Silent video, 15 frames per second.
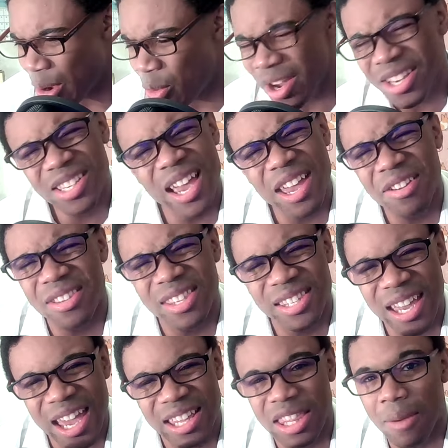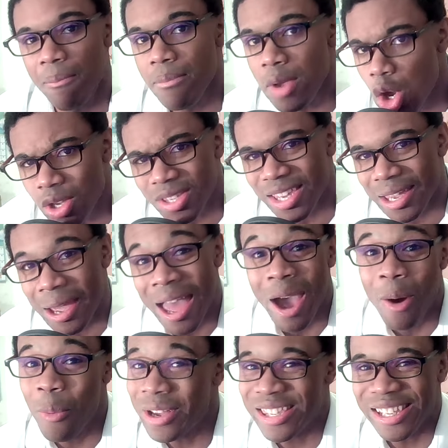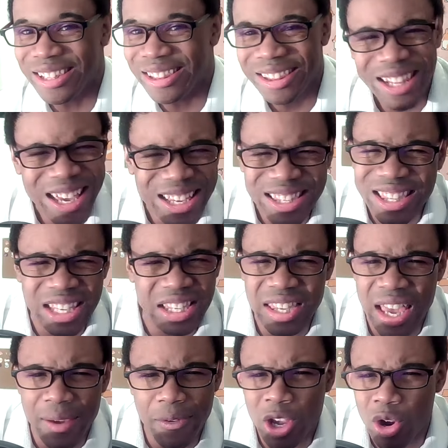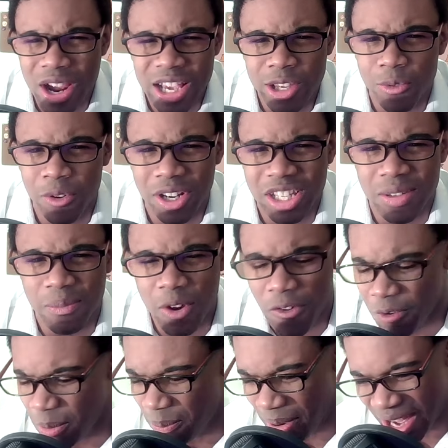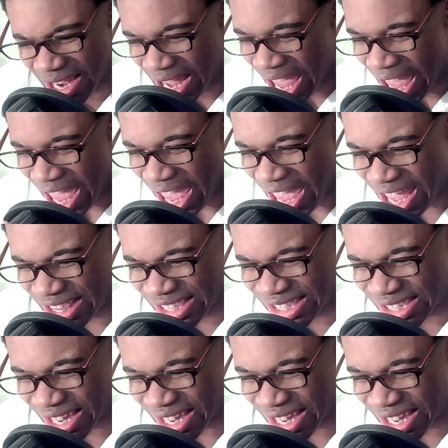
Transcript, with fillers: wish I could say the music was at least a saving grace for this movie, but it's